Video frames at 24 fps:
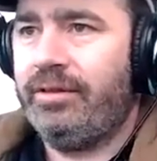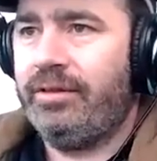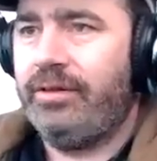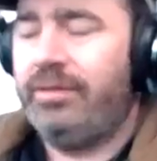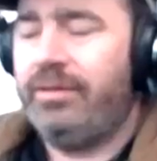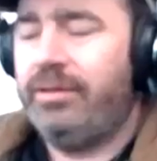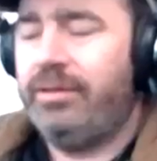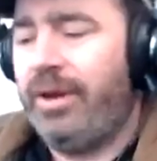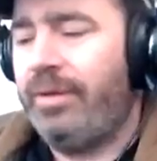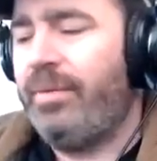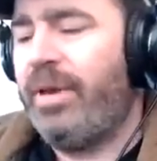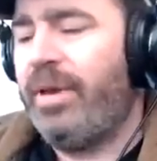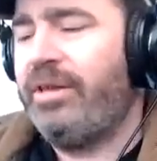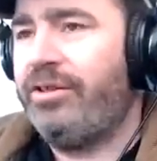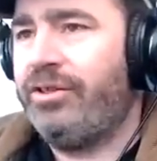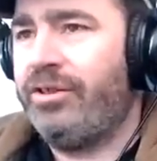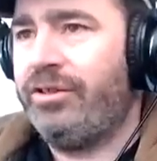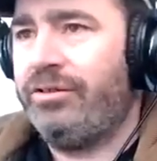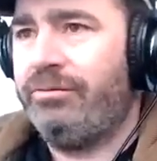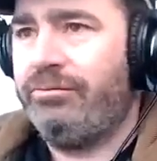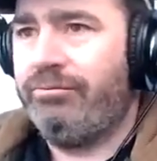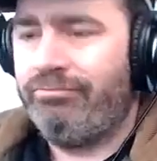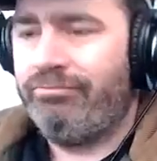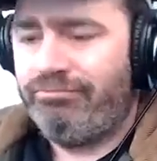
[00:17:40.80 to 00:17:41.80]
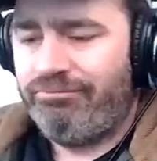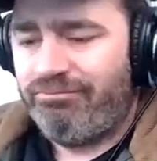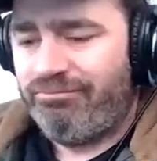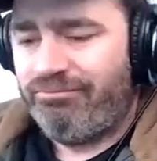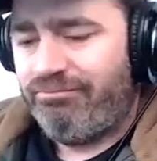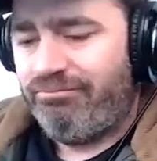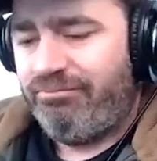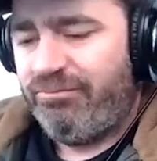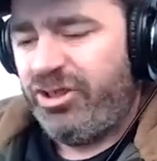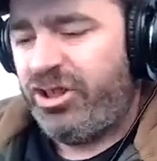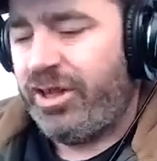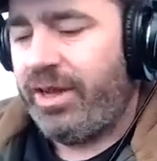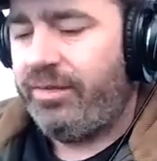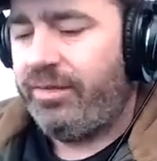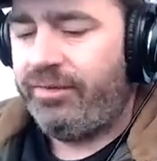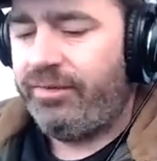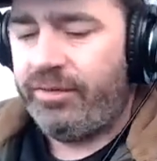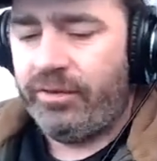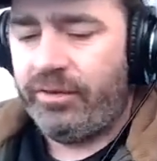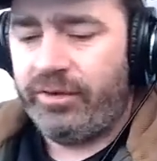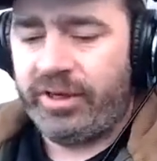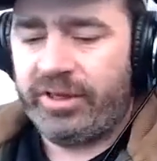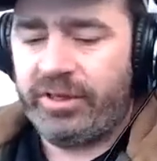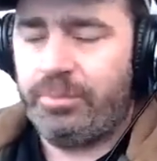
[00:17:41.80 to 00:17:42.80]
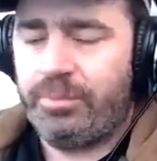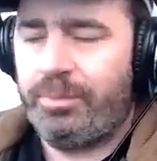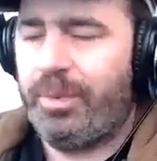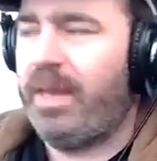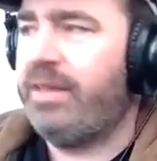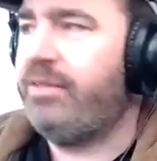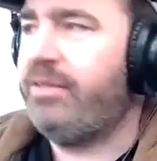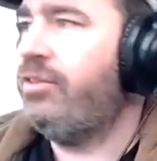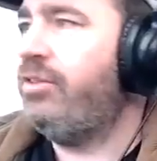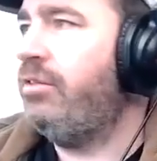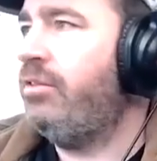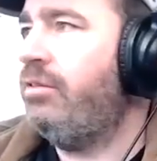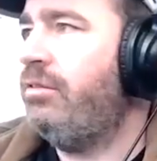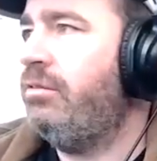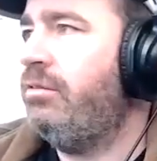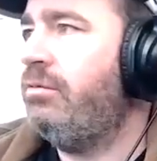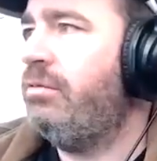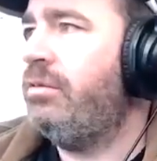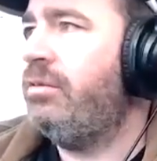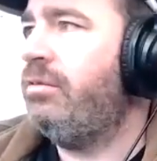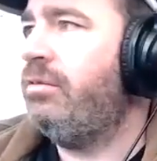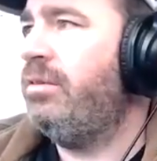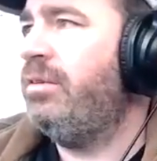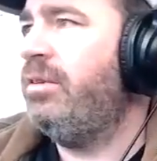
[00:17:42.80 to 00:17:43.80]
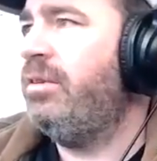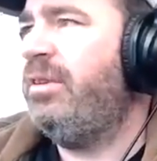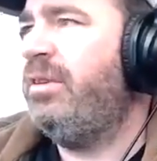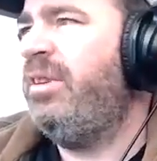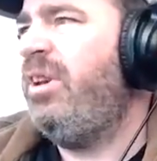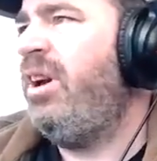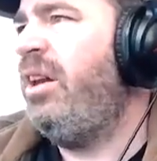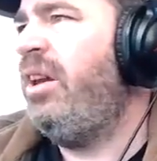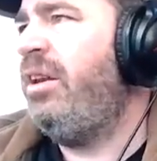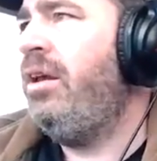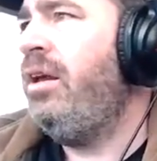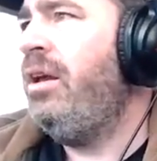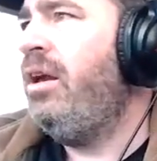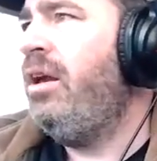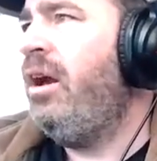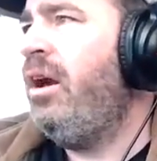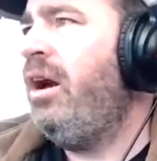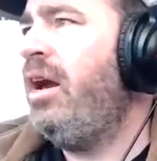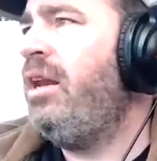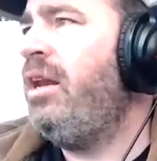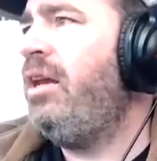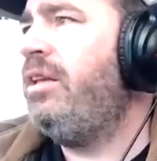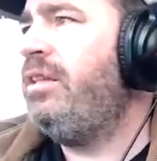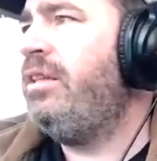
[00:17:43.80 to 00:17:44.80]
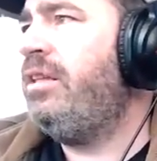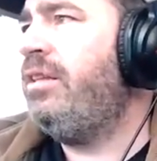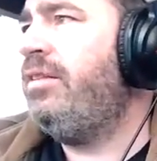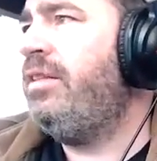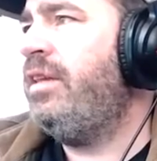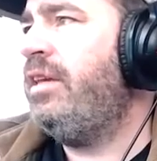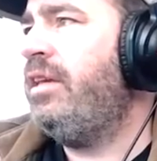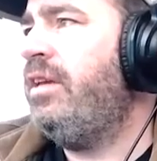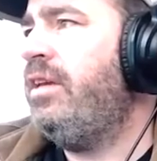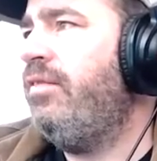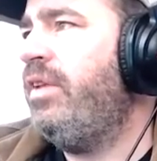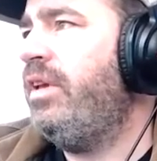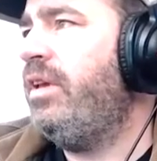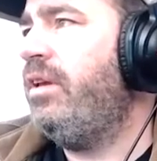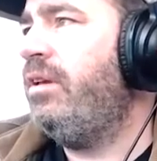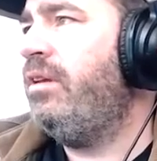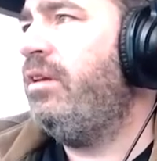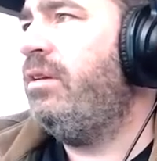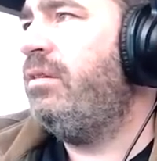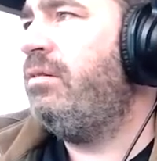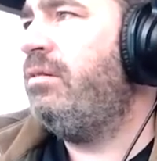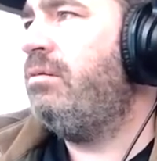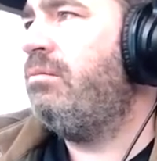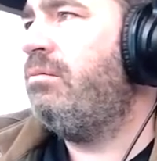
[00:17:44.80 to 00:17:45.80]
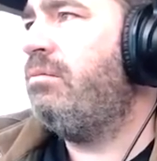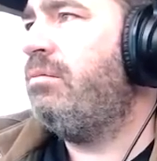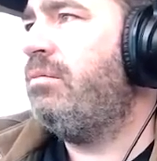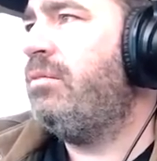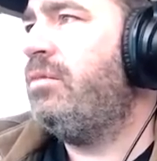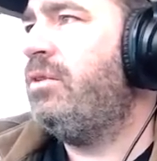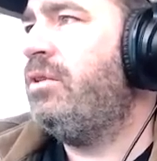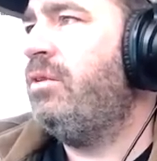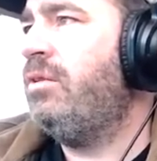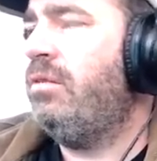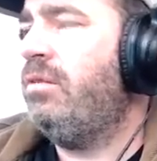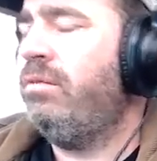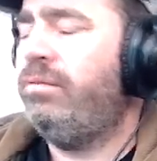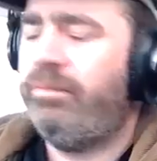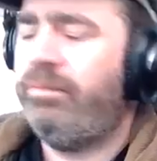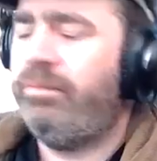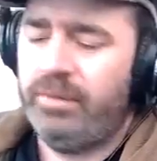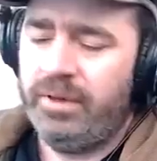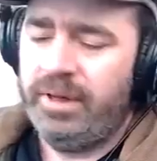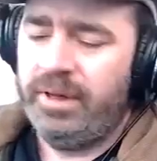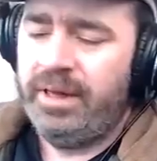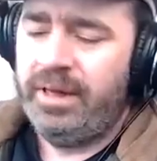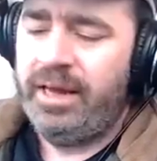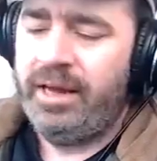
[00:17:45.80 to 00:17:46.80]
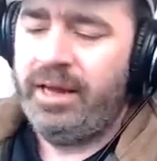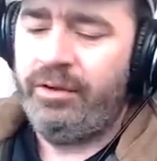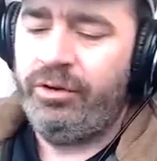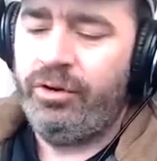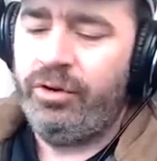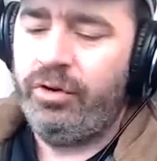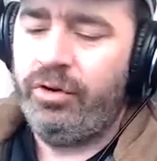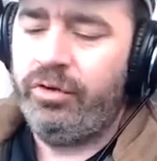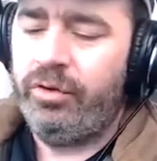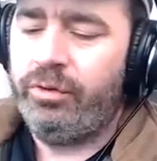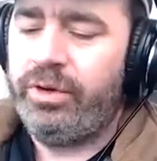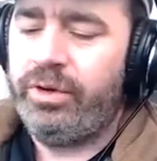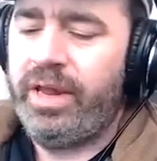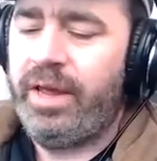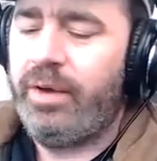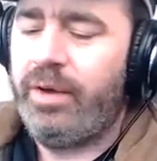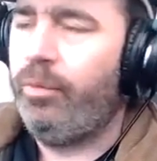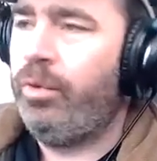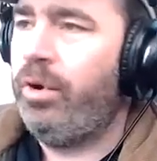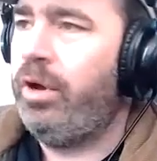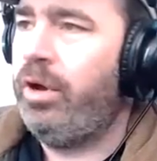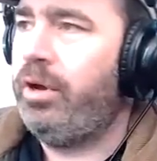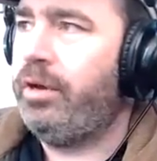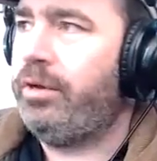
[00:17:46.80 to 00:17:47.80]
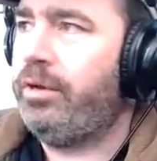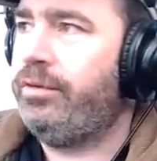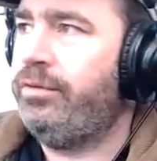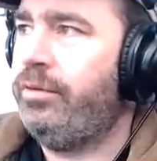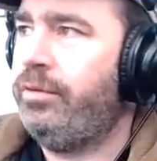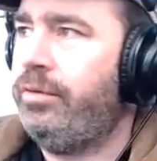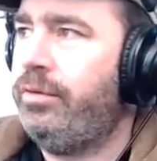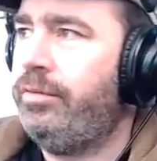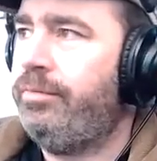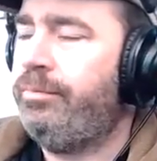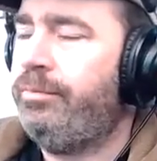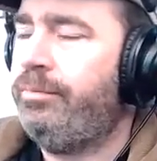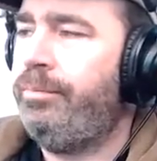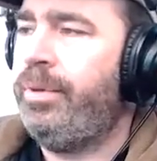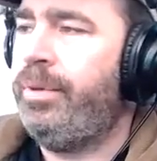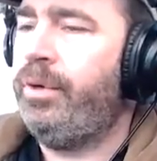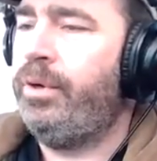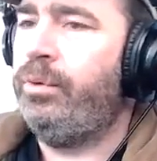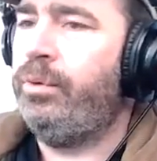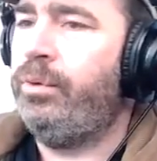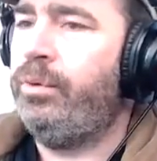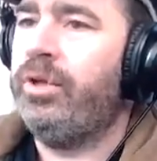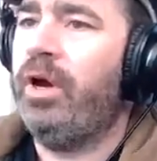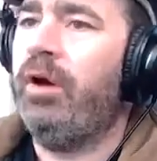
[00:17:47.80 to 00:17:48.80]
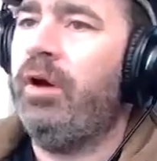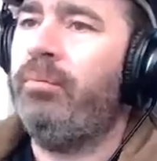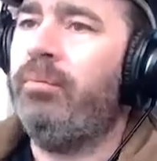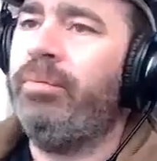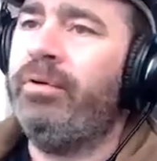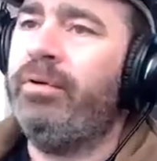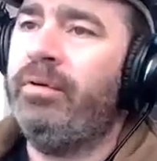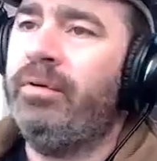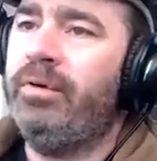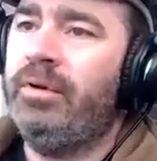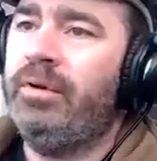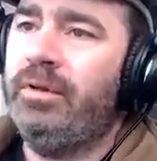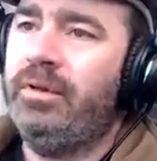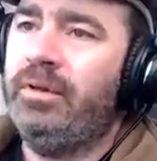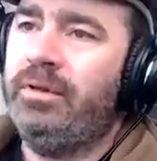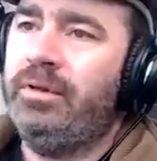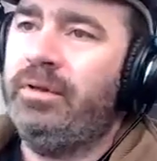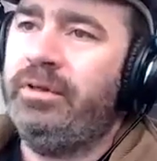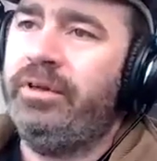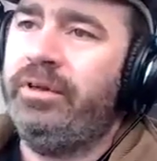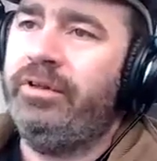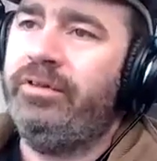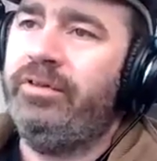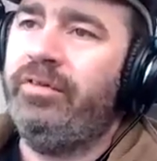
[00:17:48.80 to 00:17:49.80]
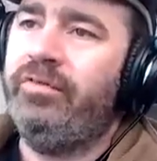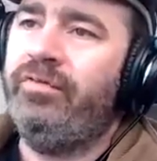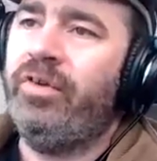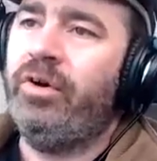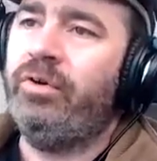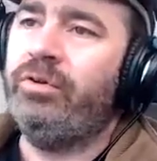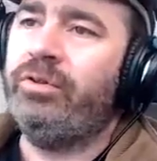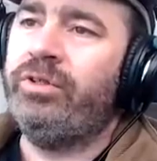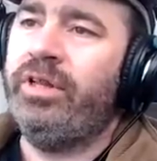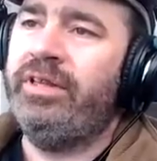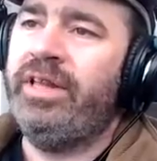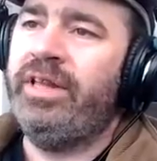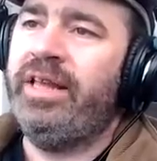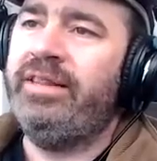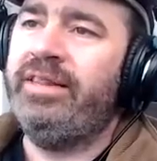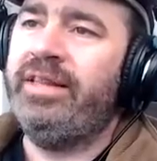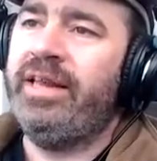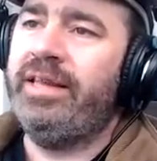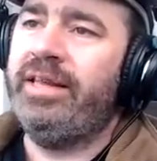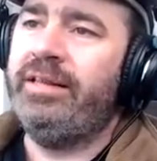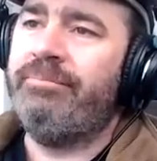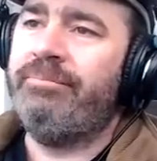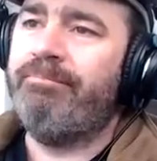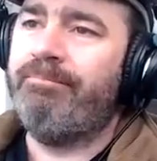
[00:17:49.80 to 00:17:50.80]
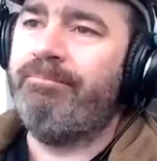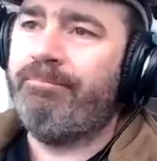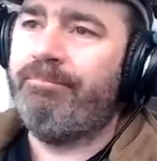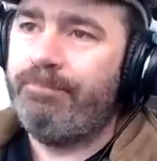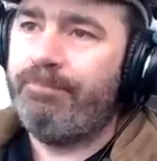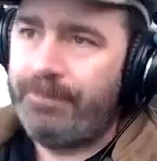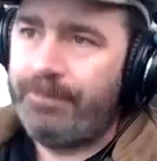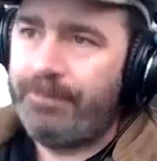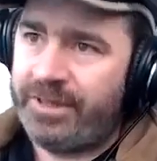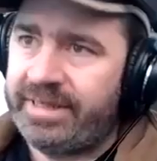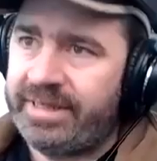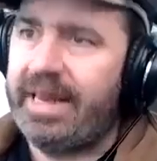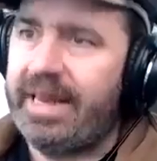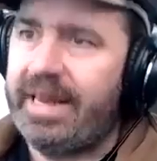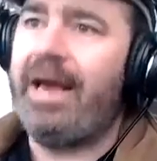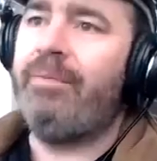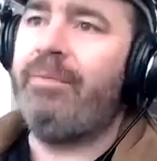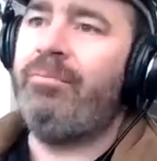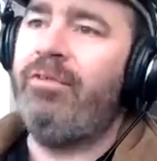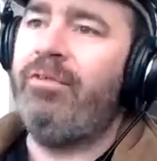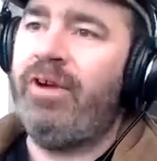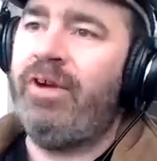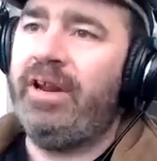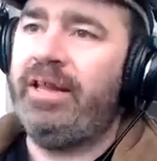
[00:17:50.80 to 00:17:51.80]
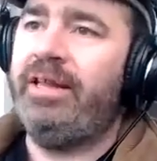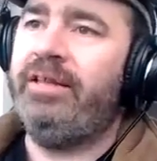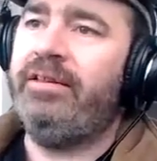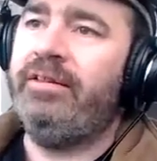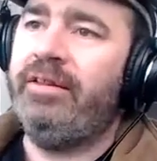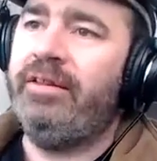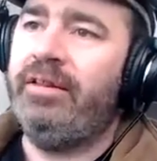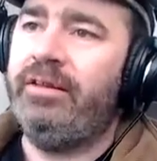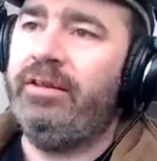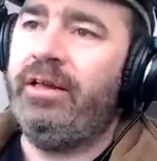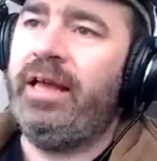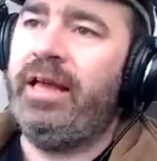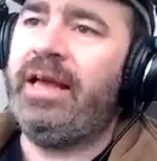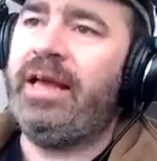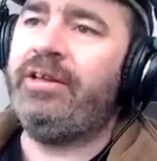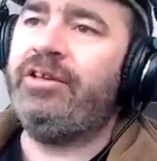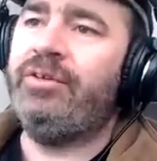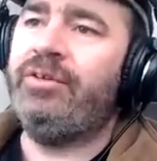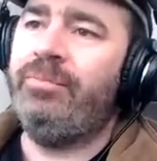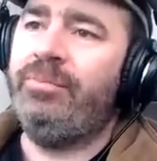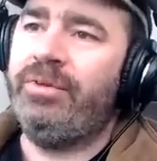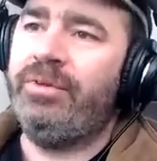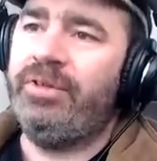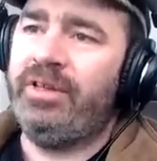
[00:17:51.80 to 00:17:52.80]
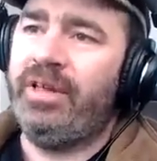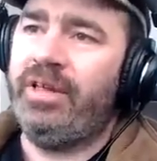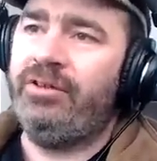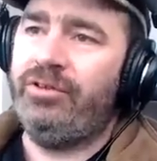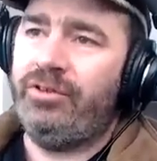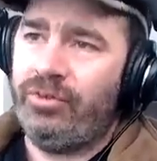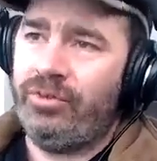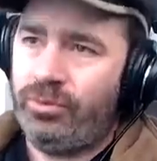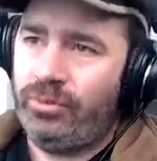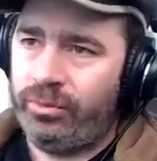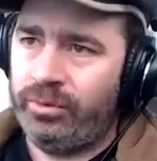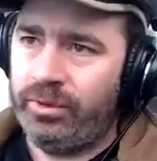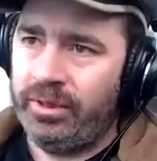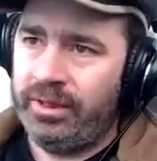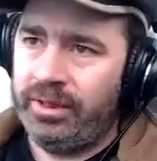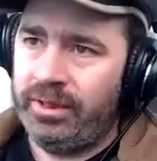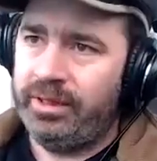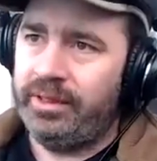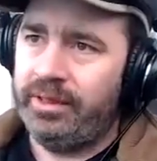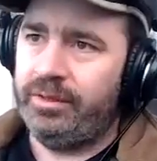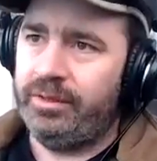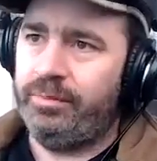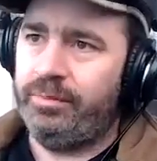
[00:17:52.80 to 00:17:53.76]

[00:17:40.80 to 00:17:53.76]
dimension shift or expansion. And I like to think of it as sort of how neural networks sort of build up, the voltage, and then they snap, right? And the action potential is